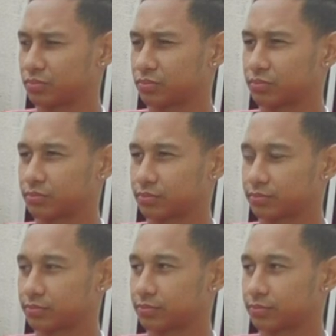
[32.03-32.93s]

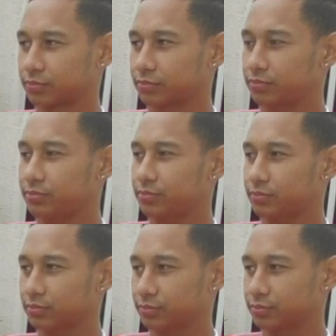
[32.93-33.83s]

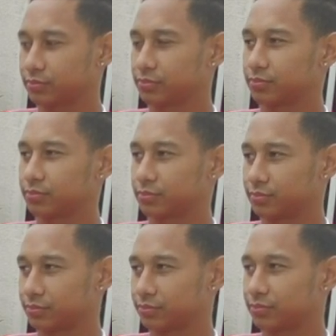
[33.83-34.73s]

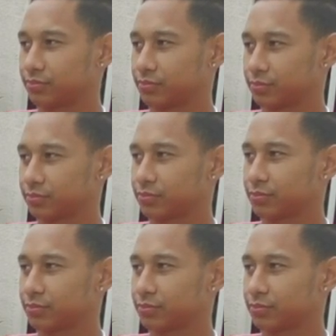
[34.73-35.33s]
[no speech]